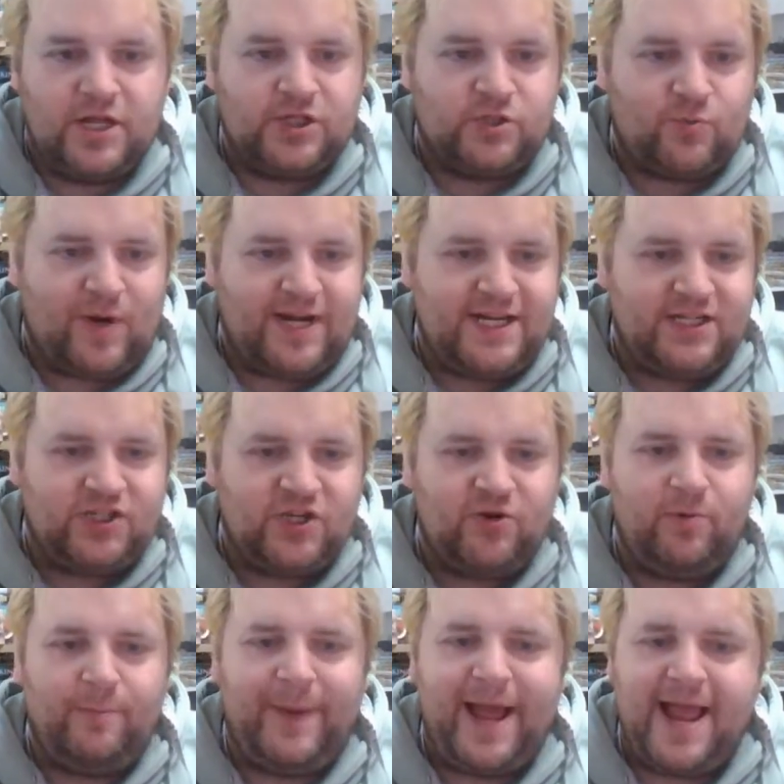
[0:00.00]

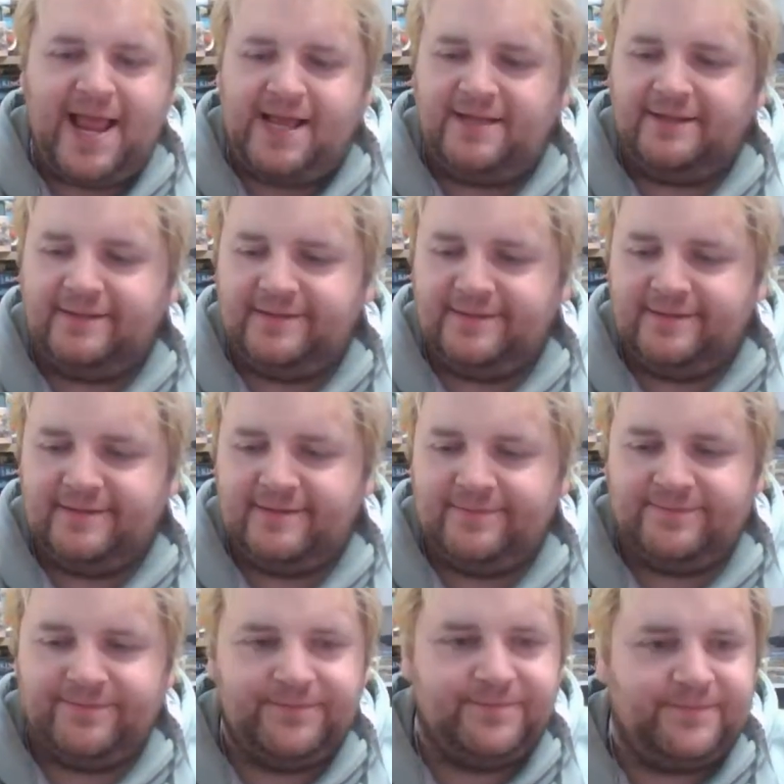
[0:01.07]
22 pound.
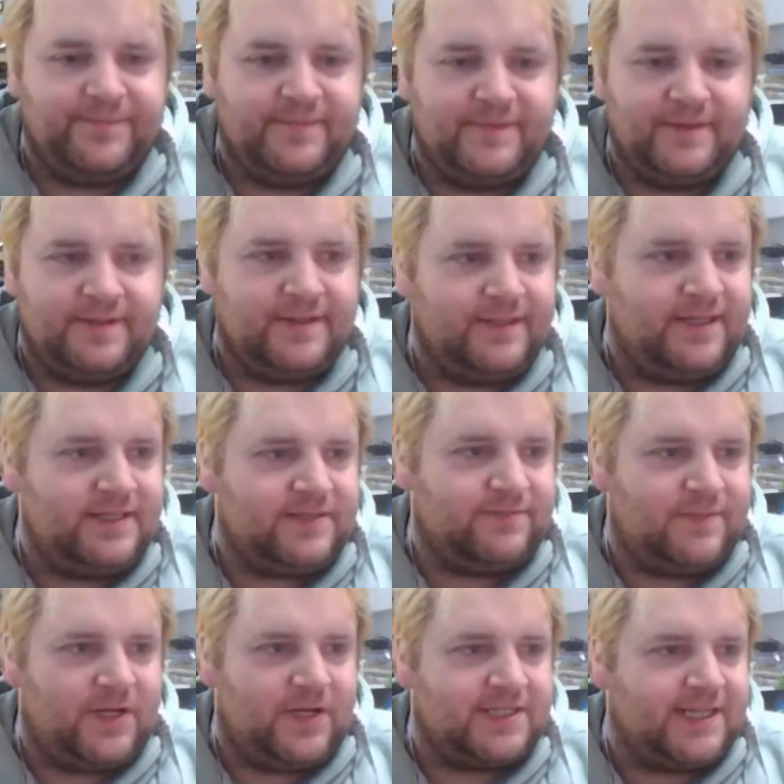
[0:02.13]
Yes,
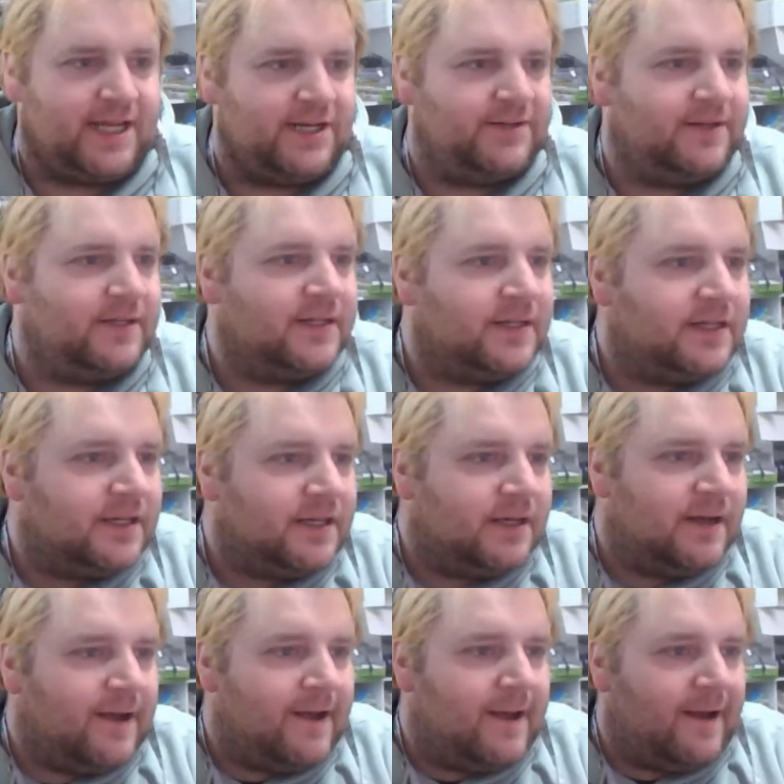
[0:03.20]
my son.
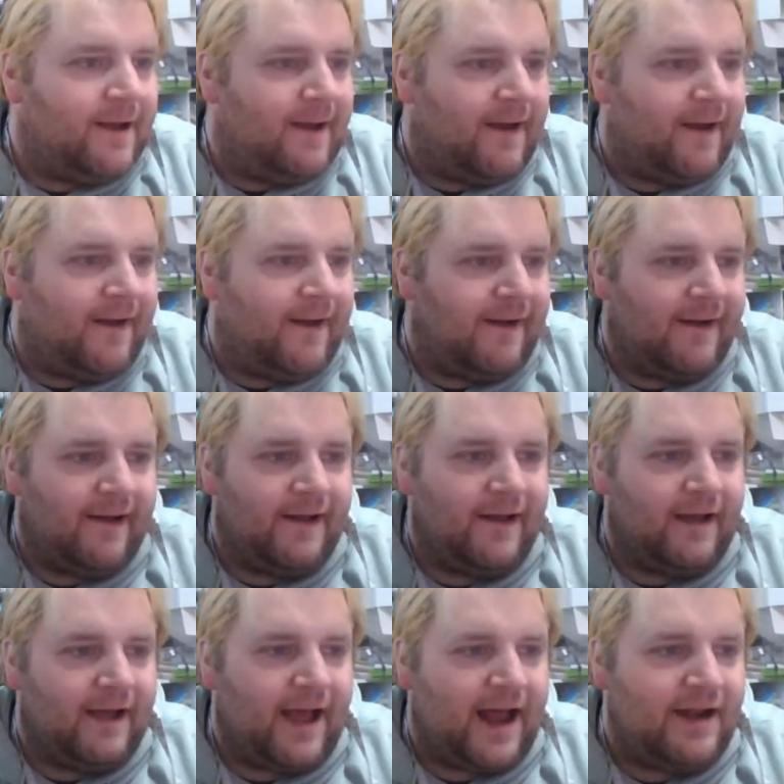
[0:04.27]

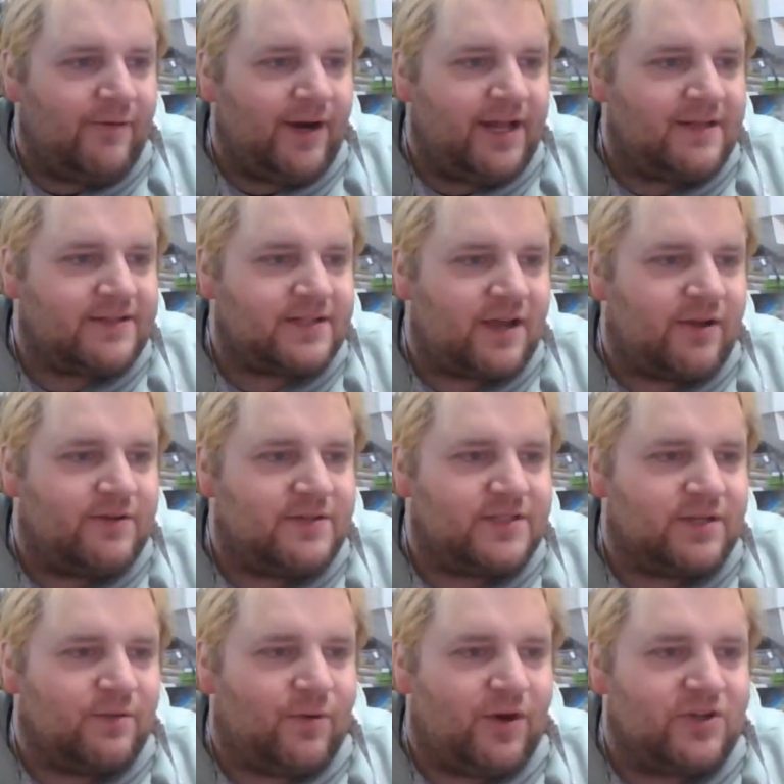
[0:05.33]
Anyone else going
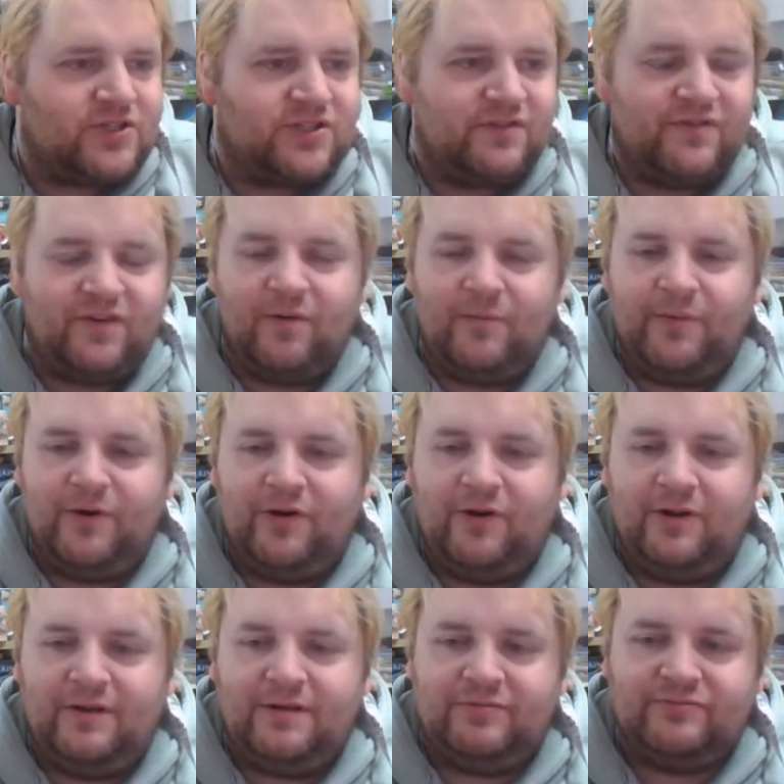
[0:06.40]
to watch the
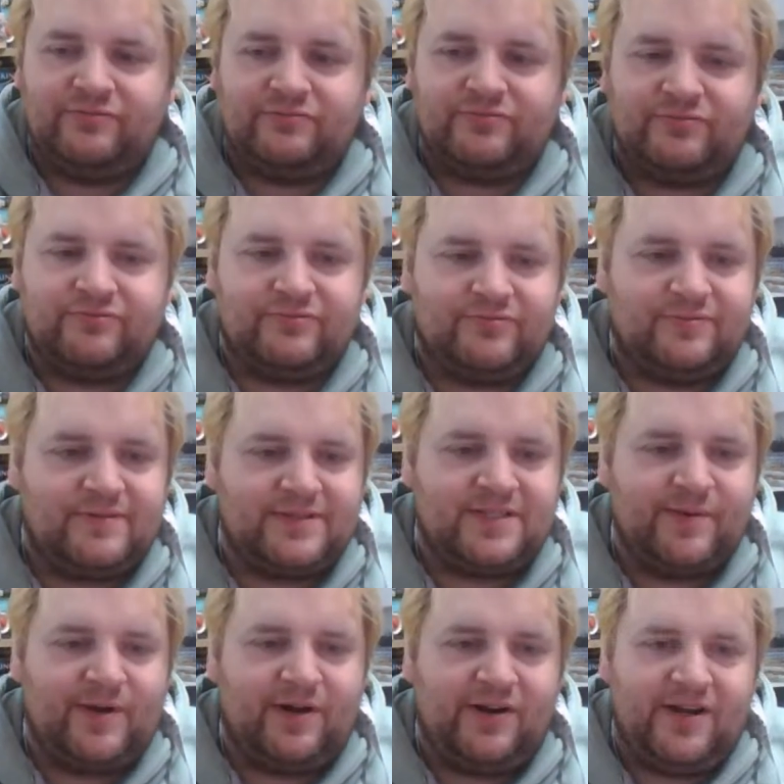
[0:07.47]
football?
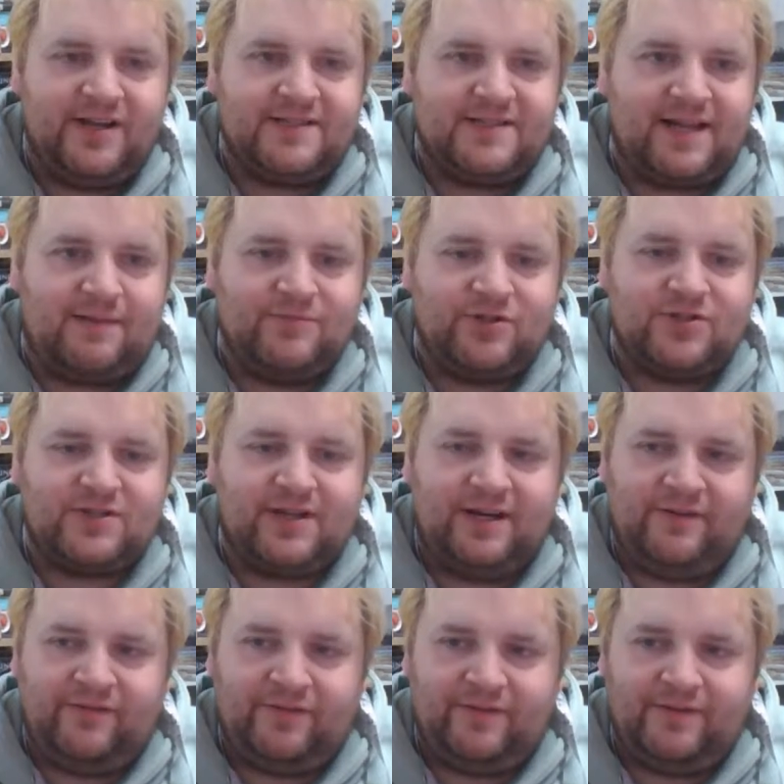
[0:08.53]
To be honest, I'm just kind
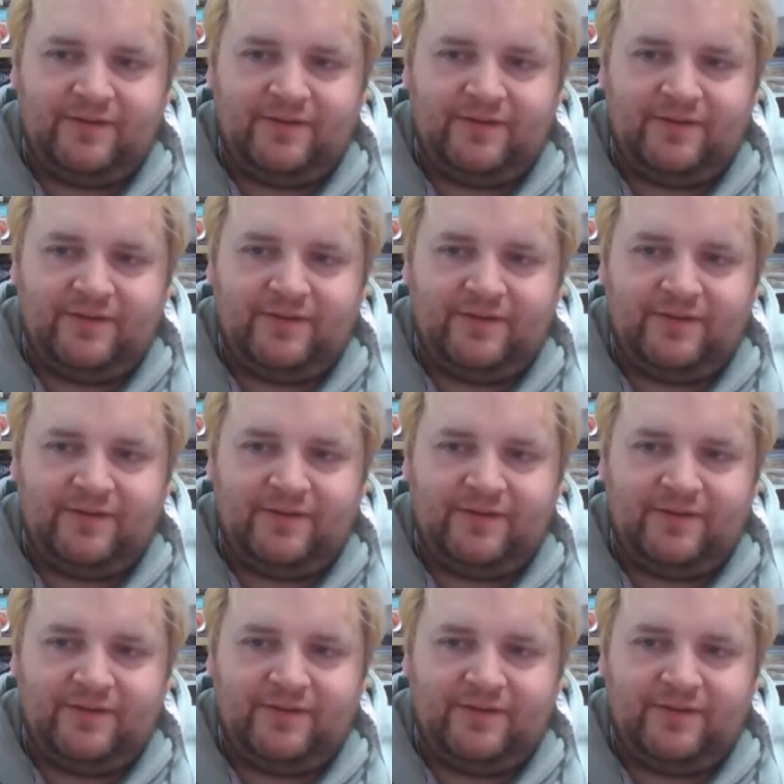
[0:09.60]
of.